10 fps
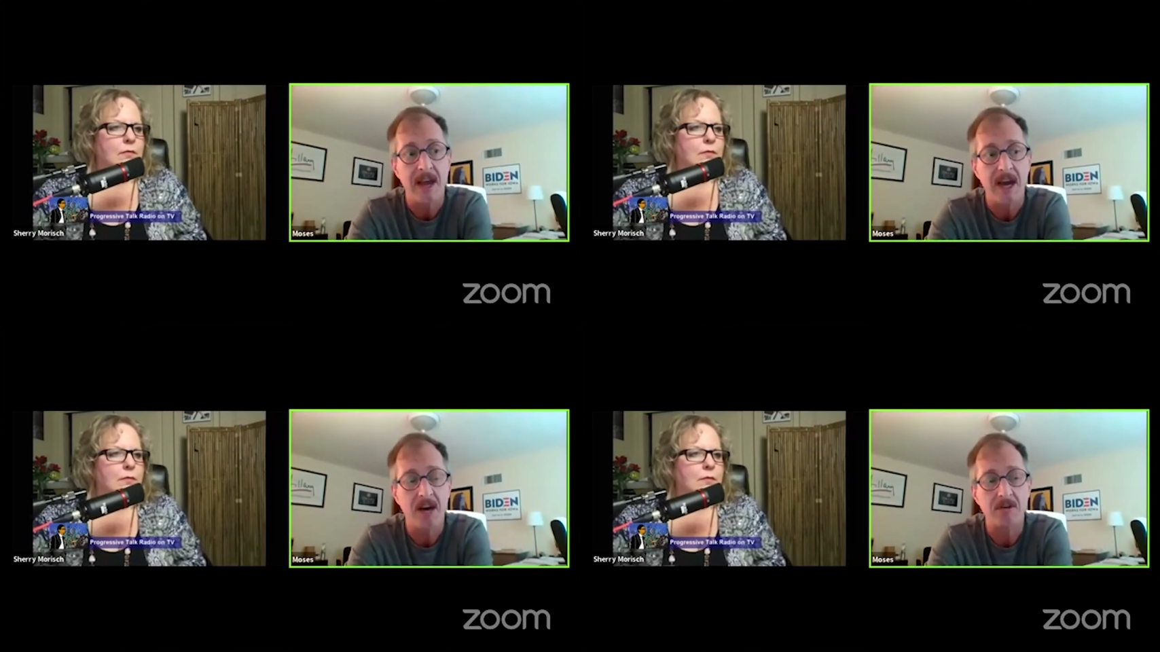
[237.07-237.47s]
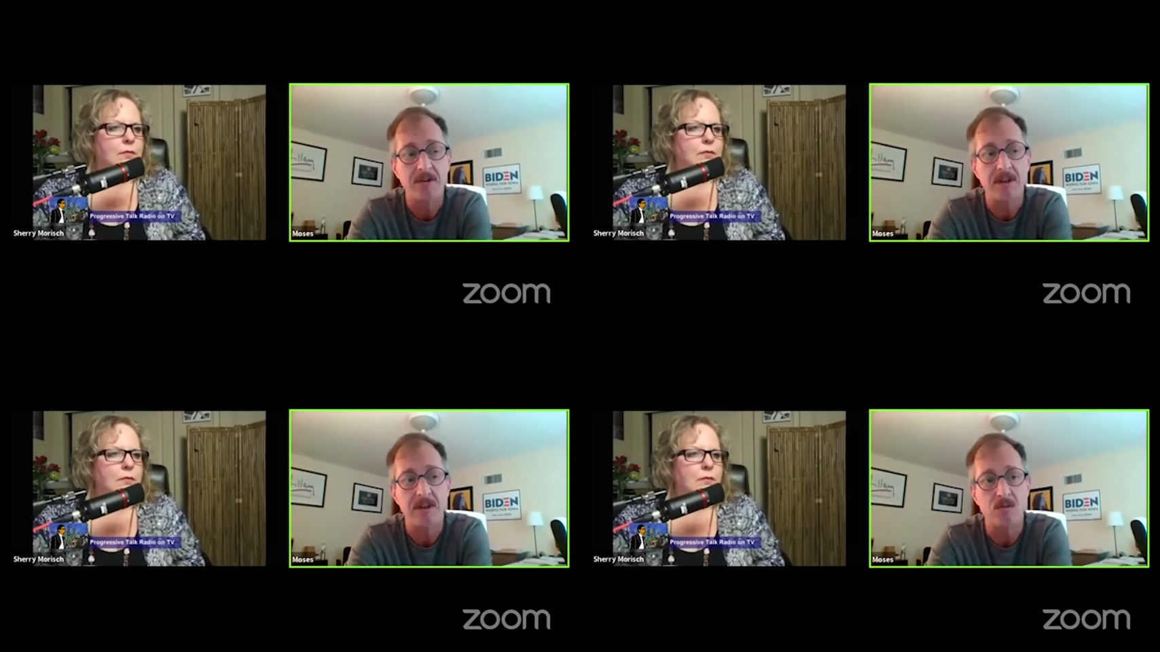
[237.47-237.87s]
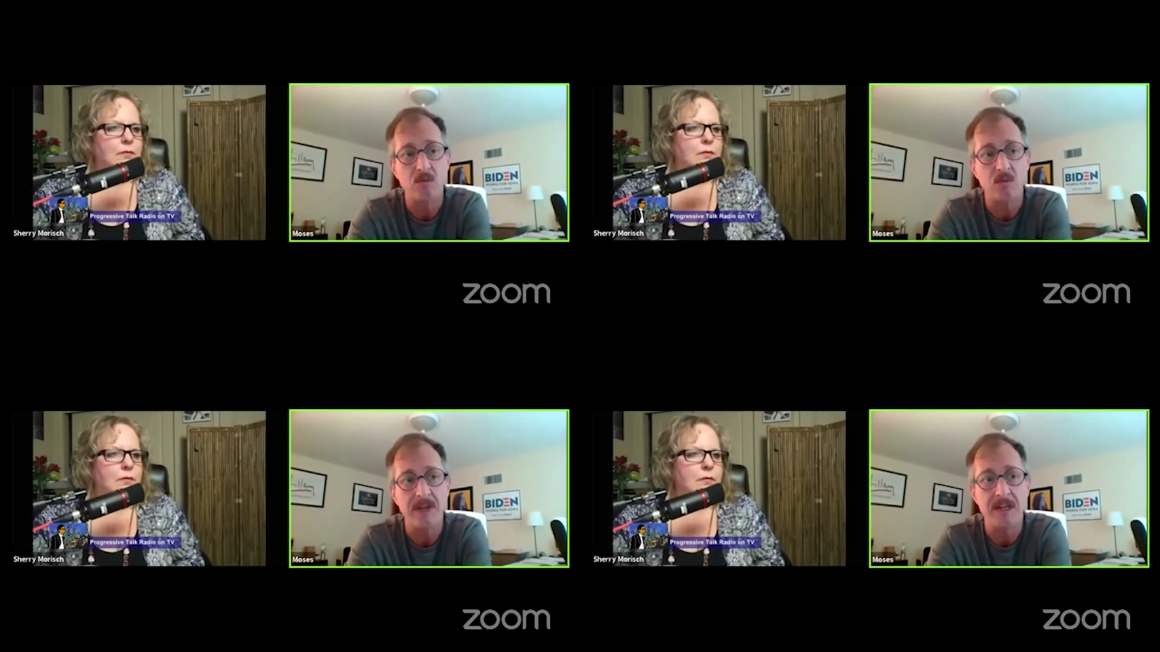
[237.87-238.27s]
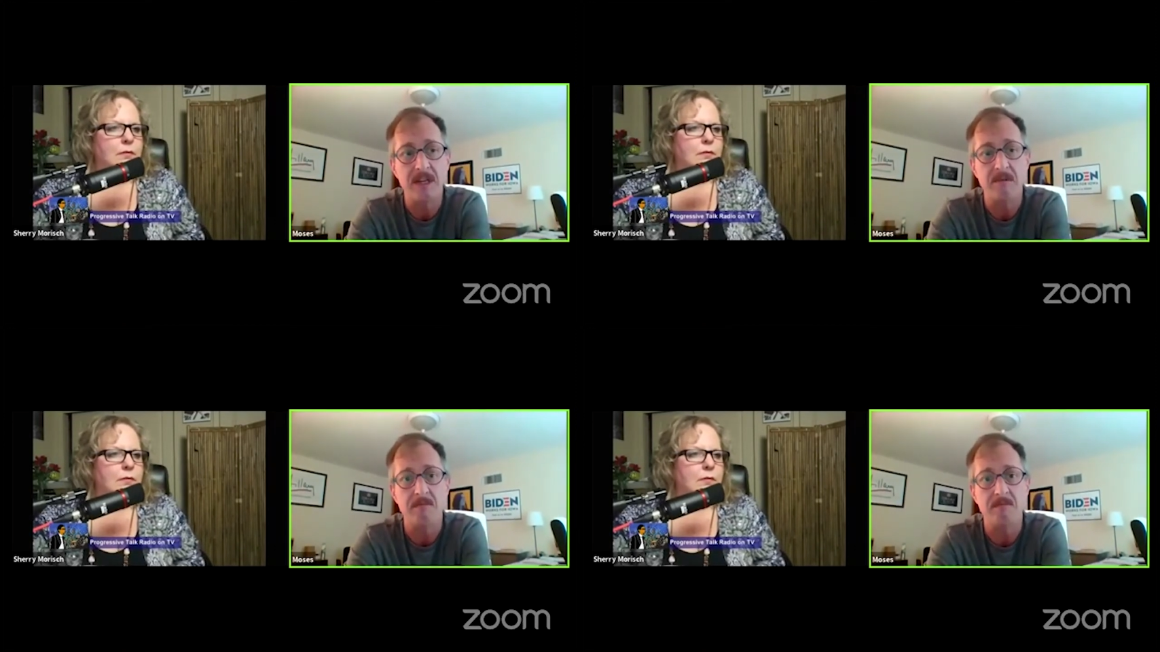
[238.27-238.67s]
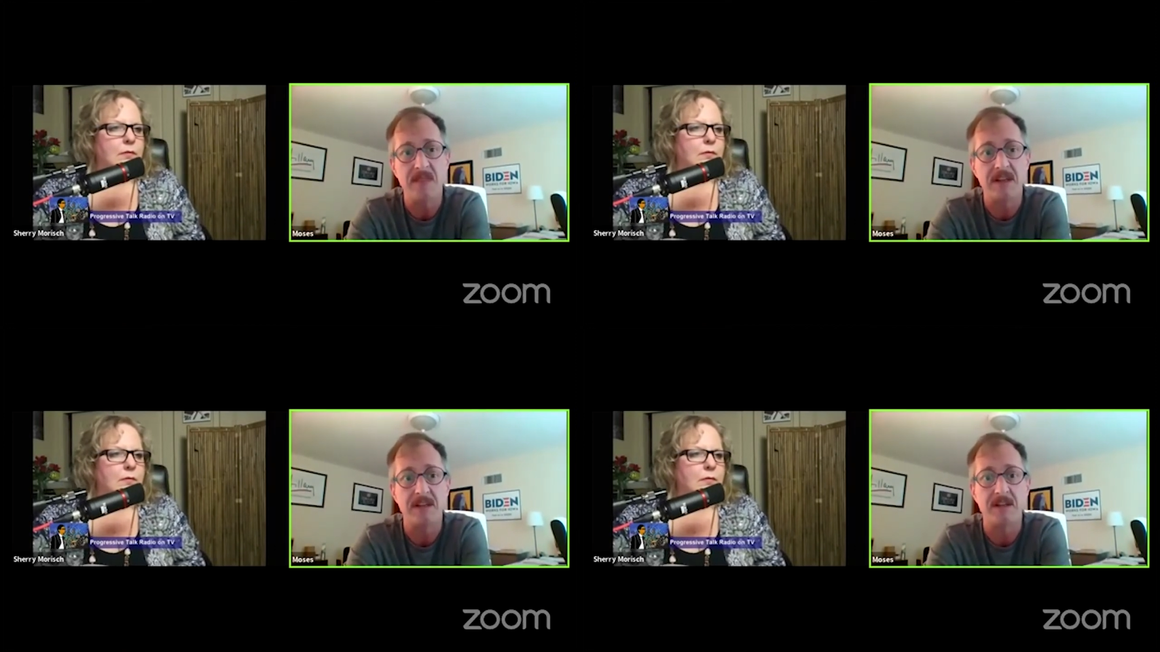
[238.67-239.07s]
Speaker 1: how can we
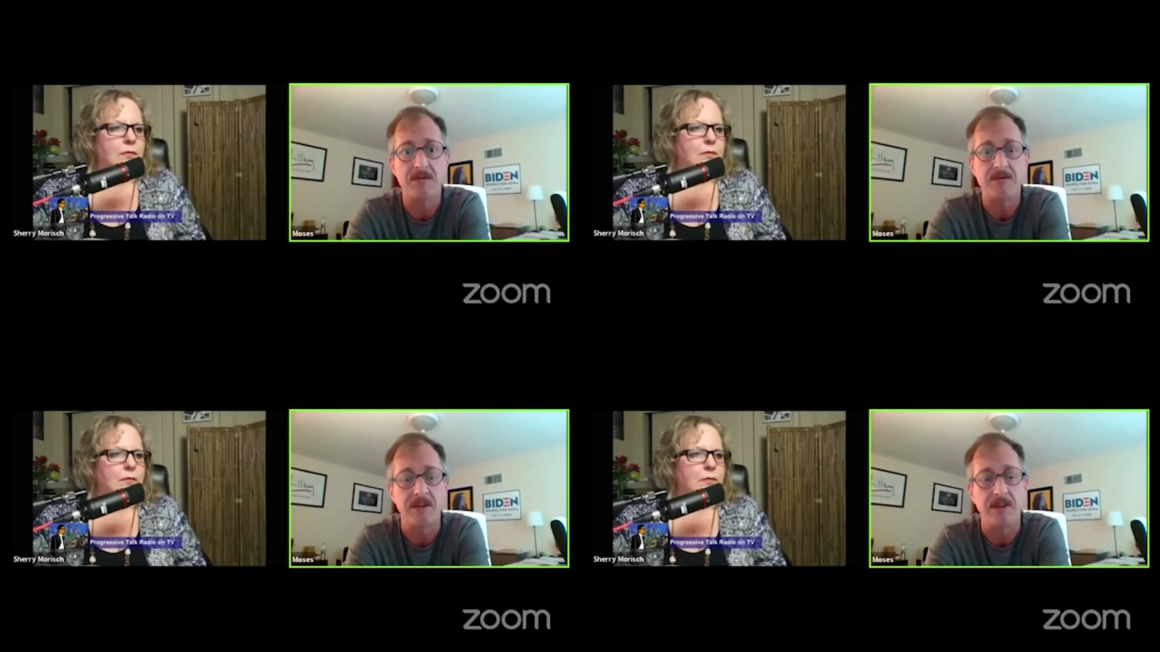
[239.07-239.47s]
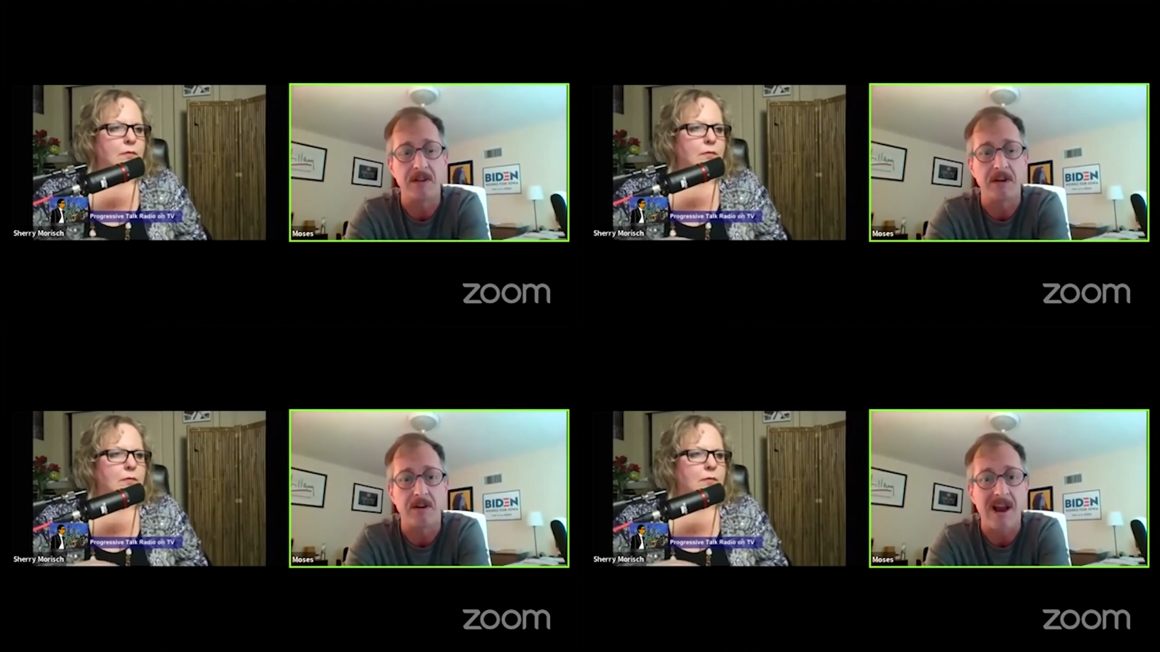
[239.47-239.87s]
make a difference in our